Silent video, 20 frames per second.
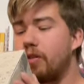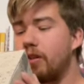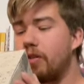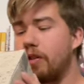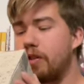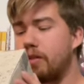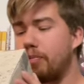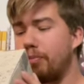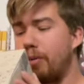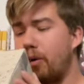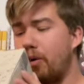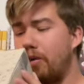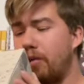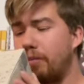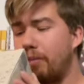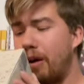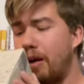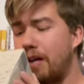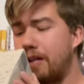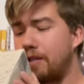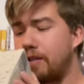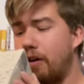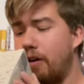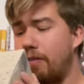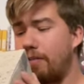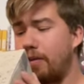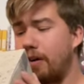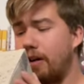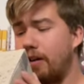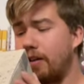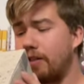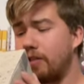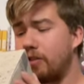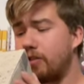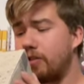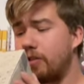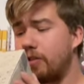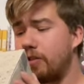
This bowl pays homage